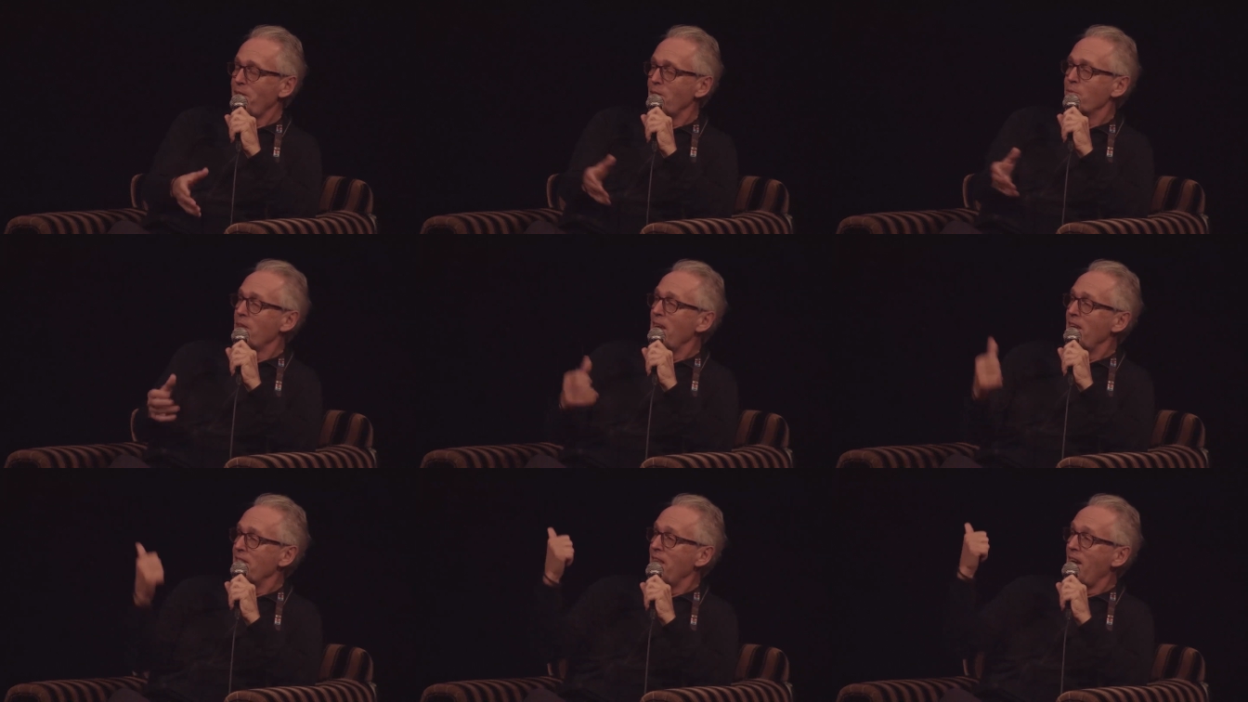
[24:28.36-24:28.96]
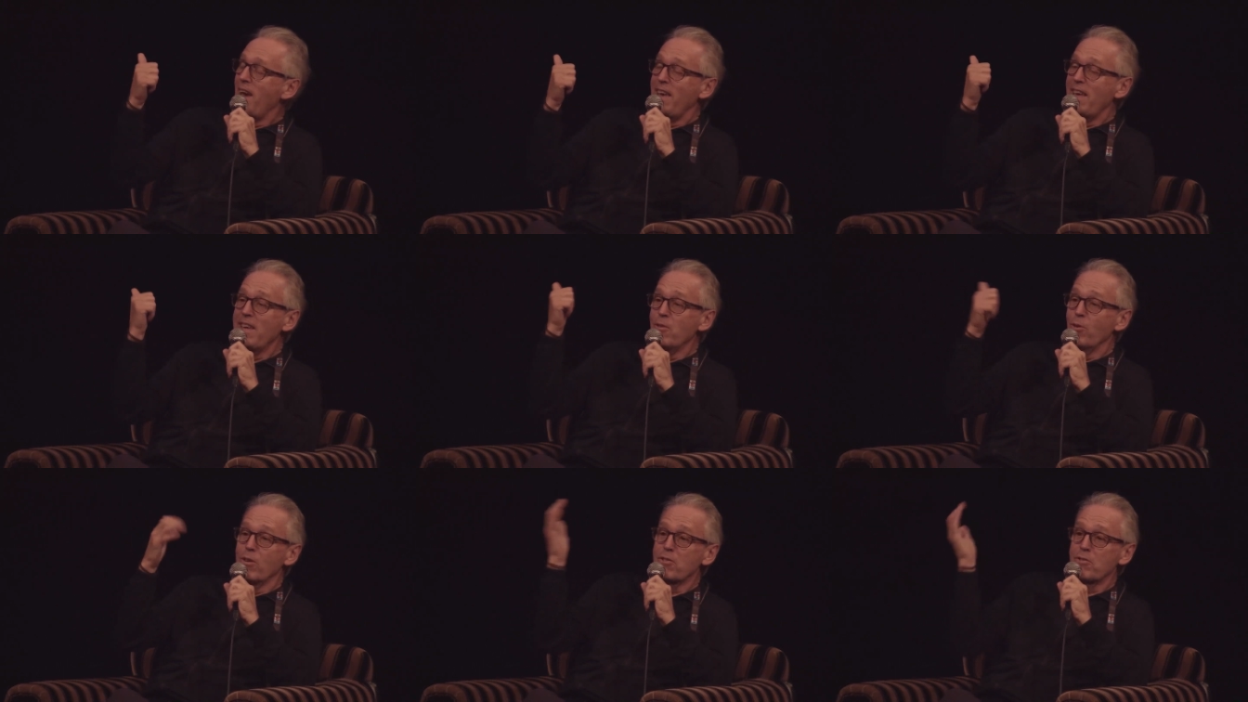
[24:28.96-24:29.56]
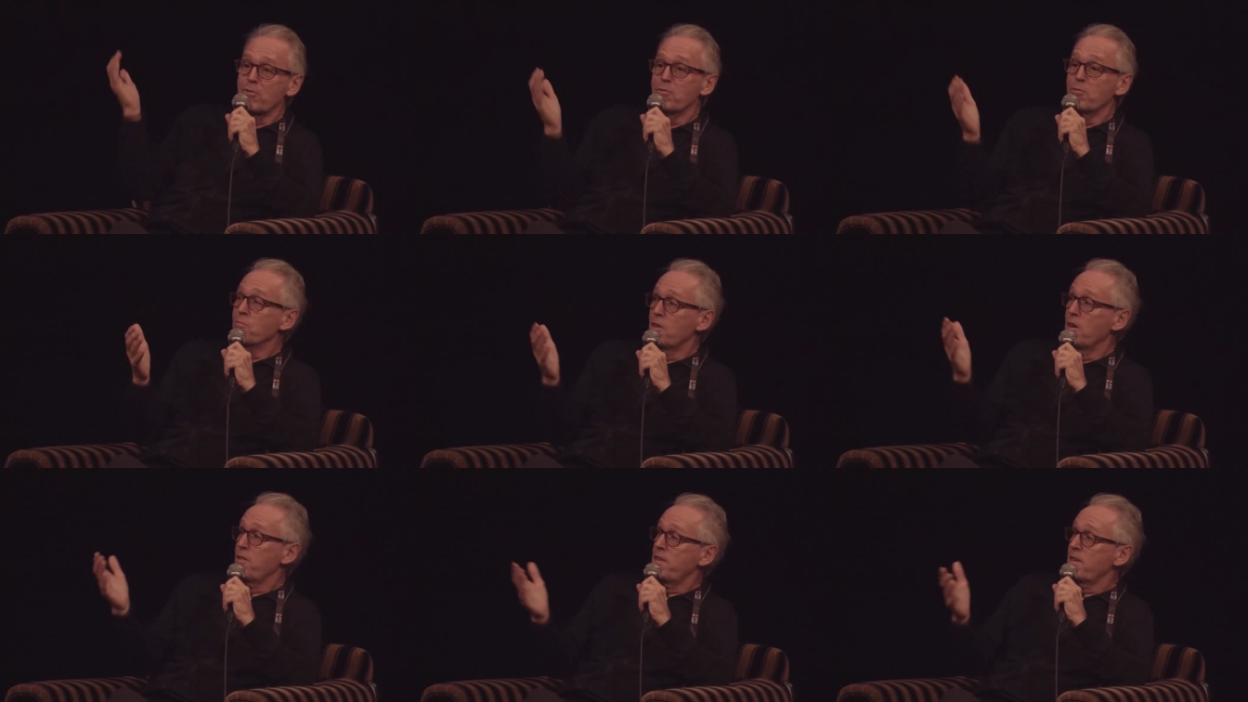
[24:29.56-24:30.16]
you know, they, they, he also knew
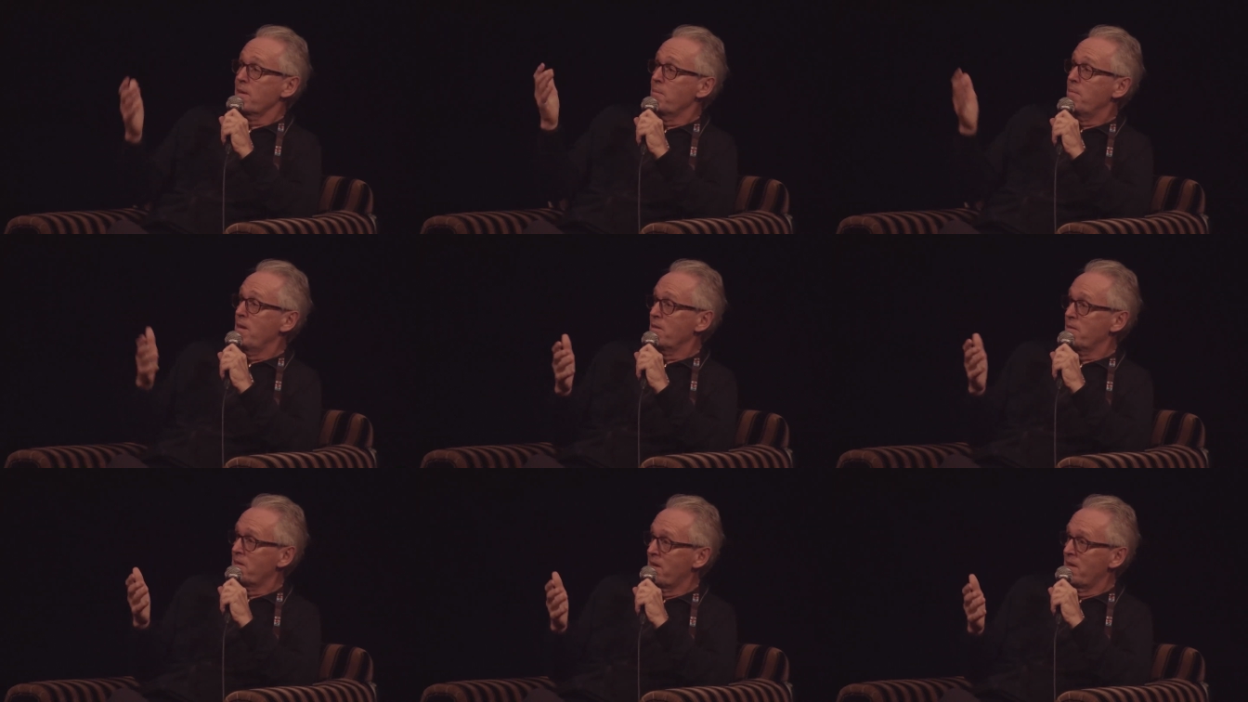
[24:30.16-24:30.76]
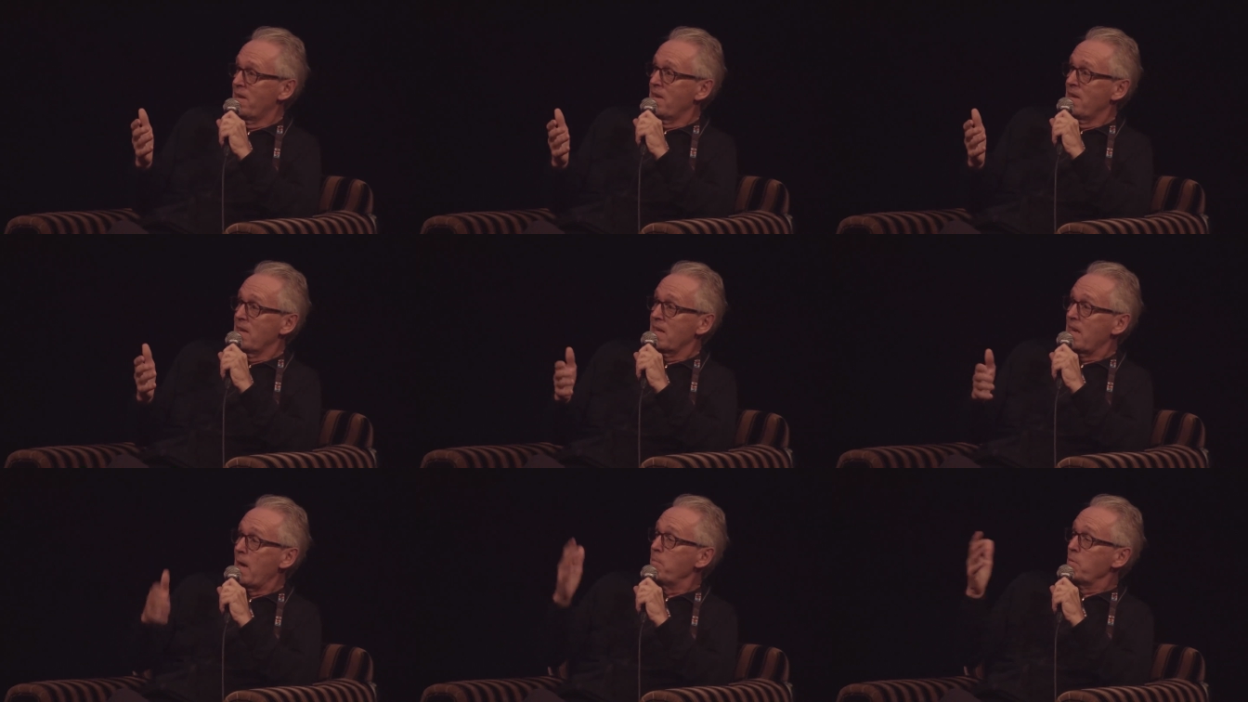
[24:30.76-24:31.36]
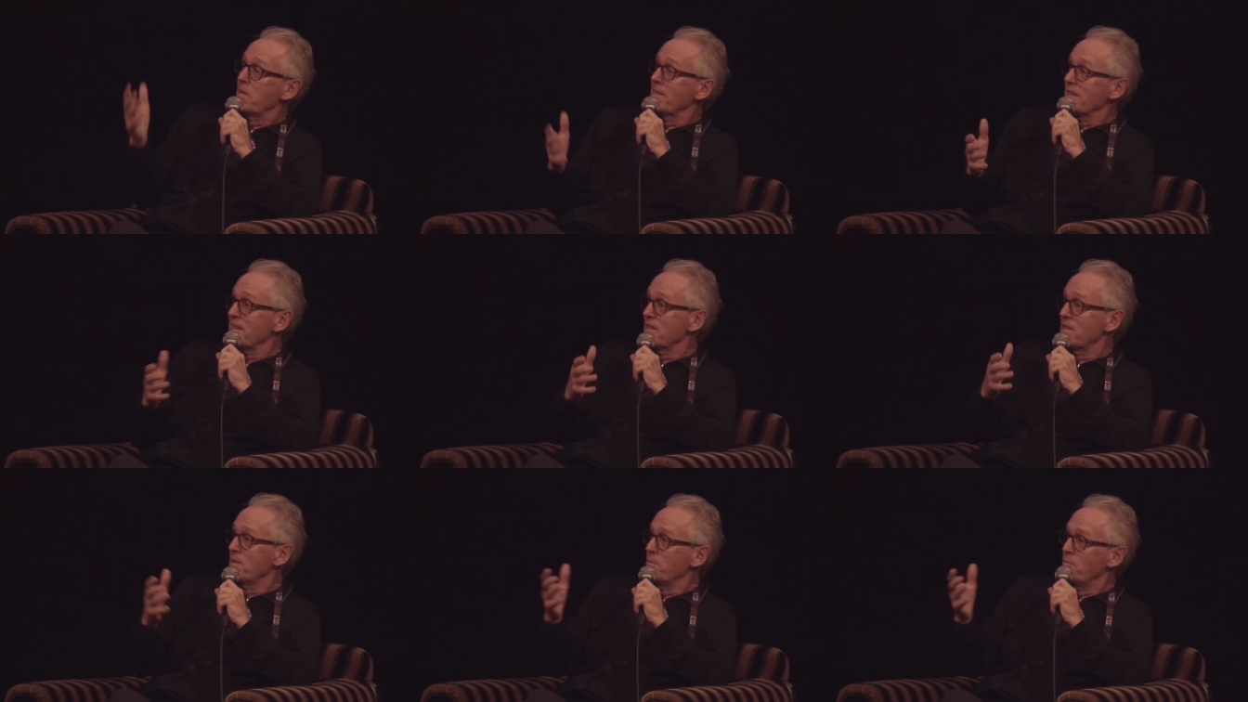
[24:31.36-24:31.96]
nothing about
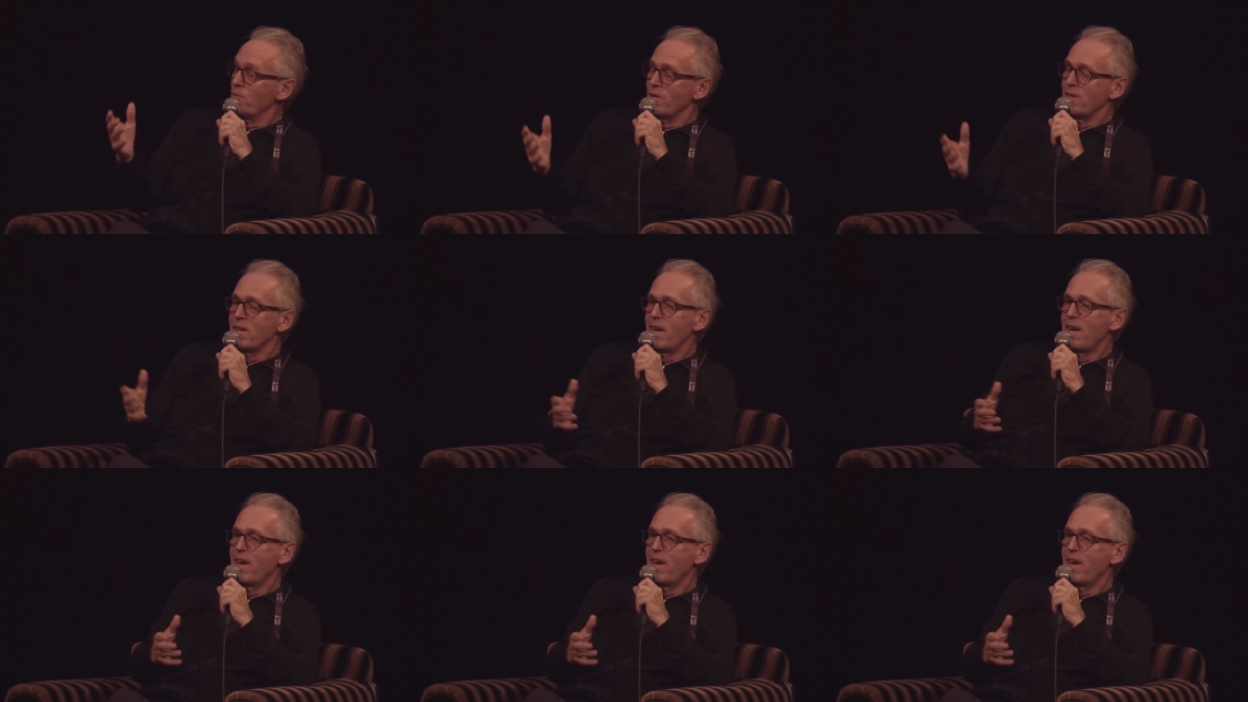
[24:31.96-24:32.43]
capitalism or,